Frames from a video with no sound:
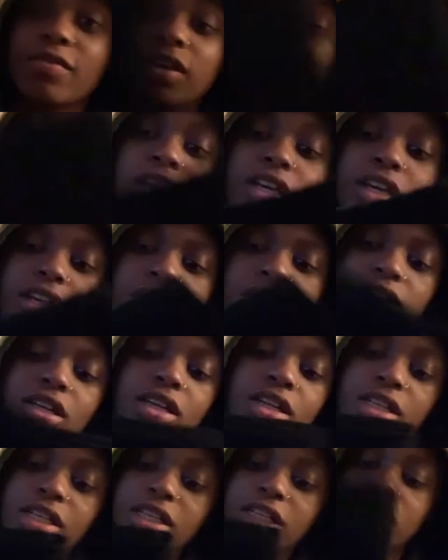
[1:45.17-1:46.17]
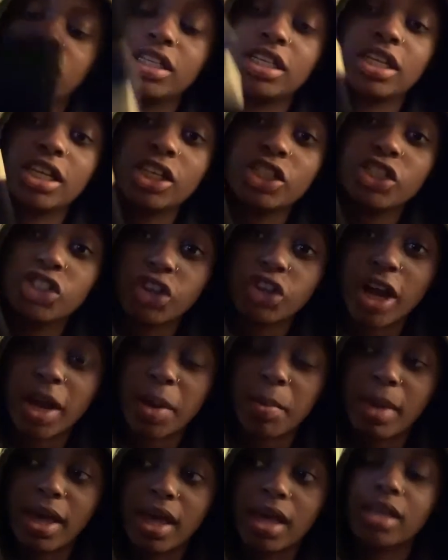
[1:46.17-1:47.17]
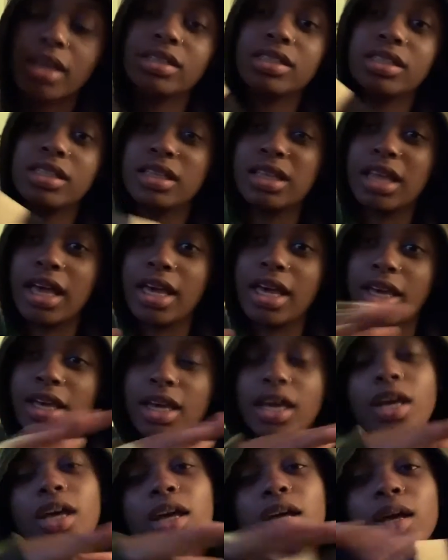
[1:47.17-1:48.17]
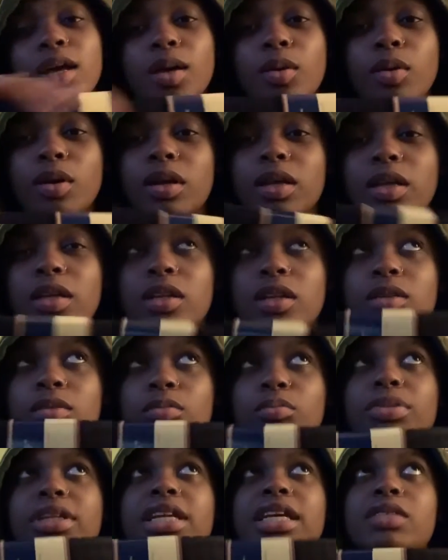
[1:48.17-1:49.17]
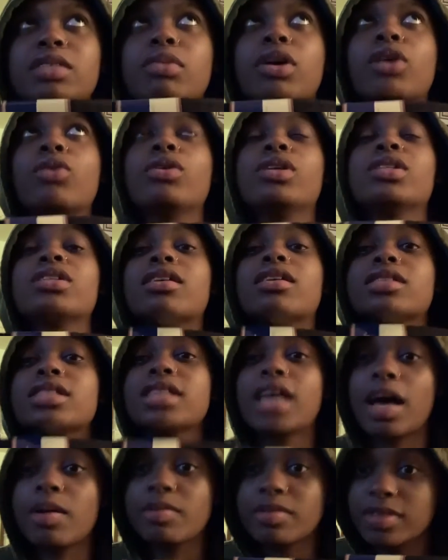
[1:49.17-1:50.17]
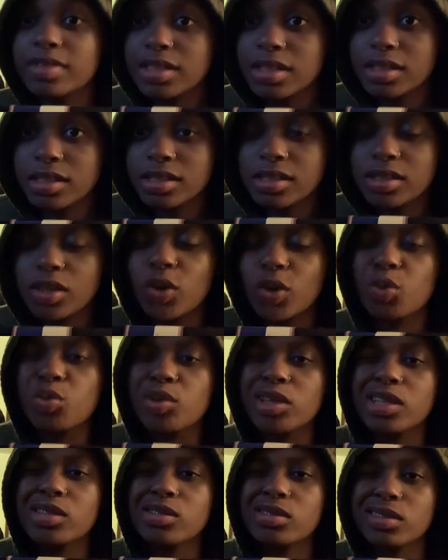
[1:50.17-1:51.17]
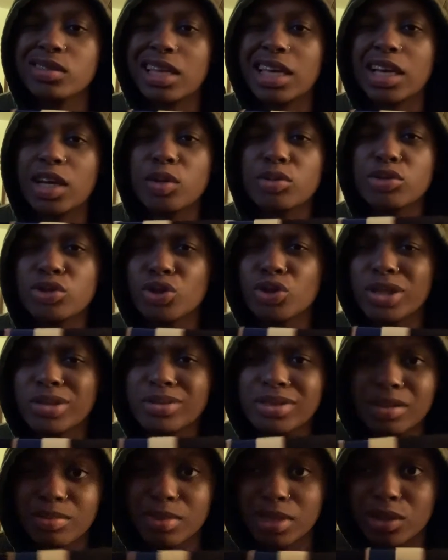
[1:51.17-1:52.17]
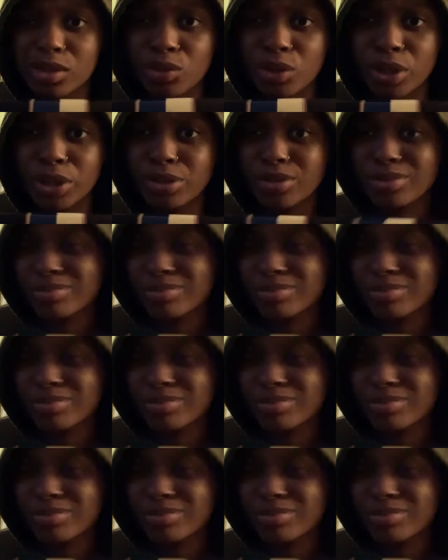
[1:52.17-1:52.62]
a dish drying mat to like place my oils on top of this, hoping this will like absorb some of the oil.